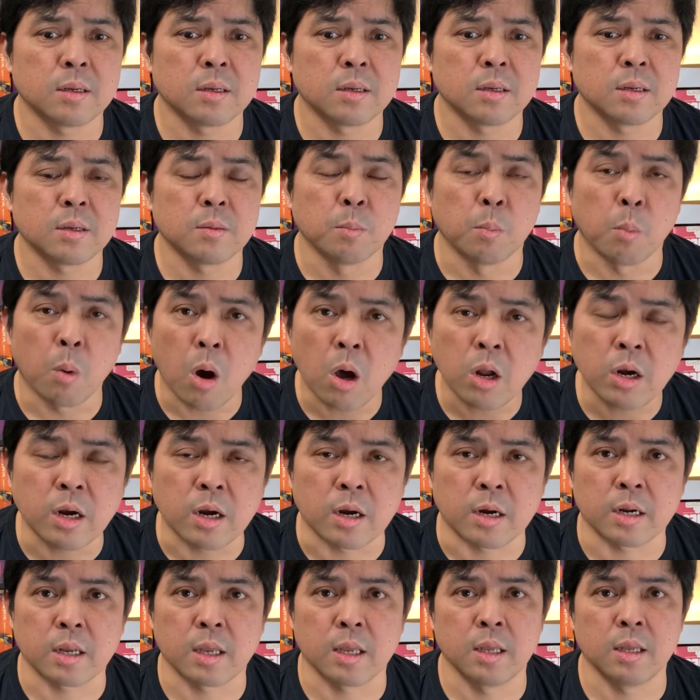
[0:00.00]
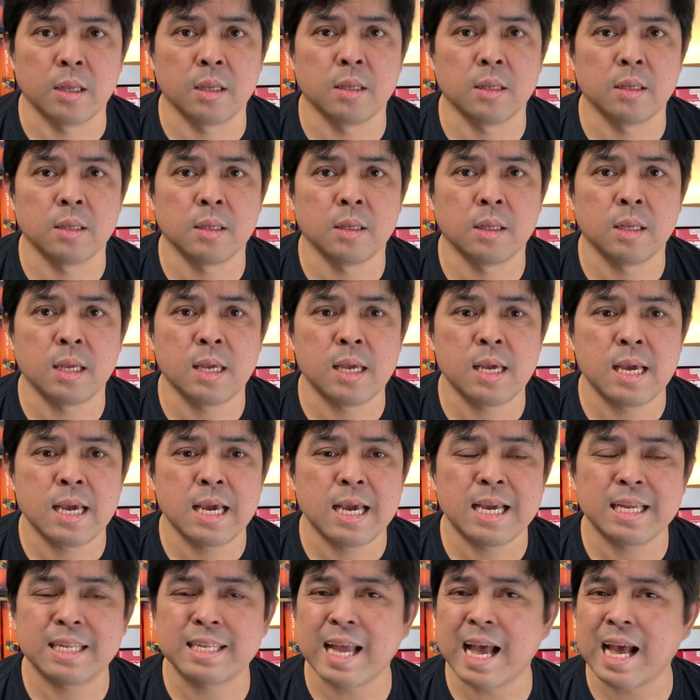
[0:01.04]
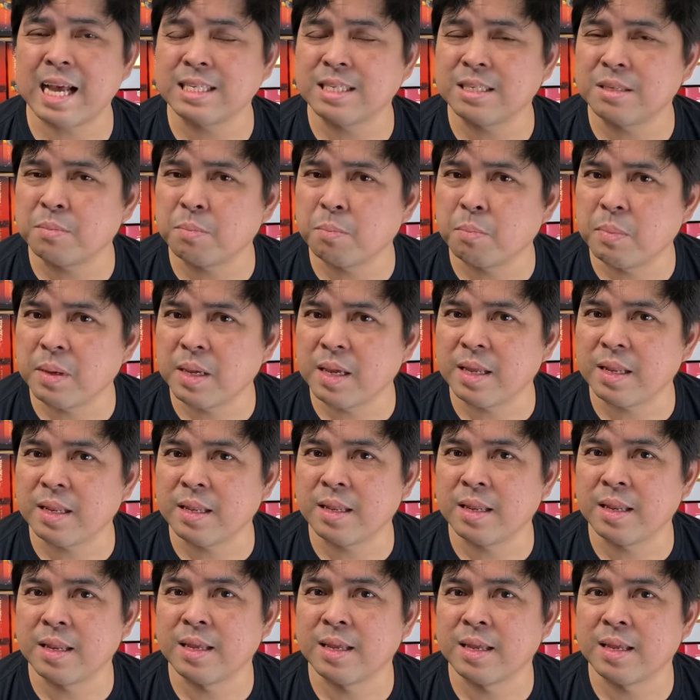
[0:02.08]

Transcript: Monarch, it hasn't been